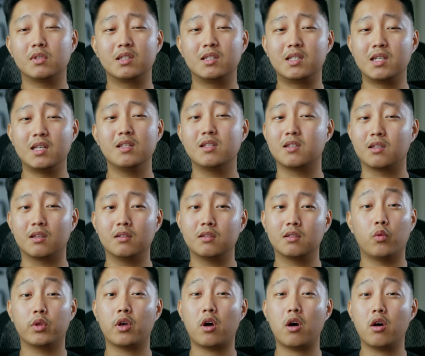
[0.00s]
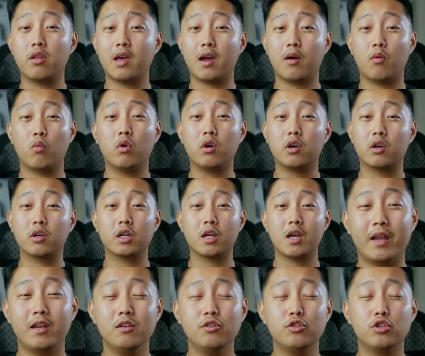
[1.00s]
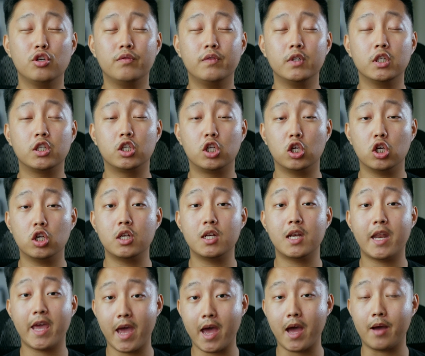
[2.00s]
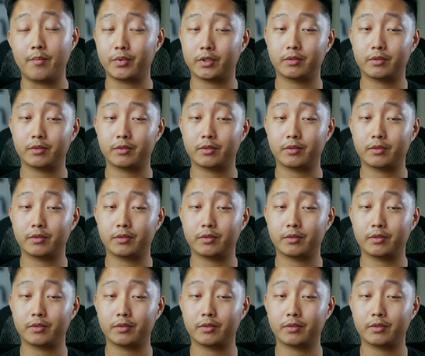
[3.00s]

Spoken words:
decent, and with all that work, I deserve a good nap.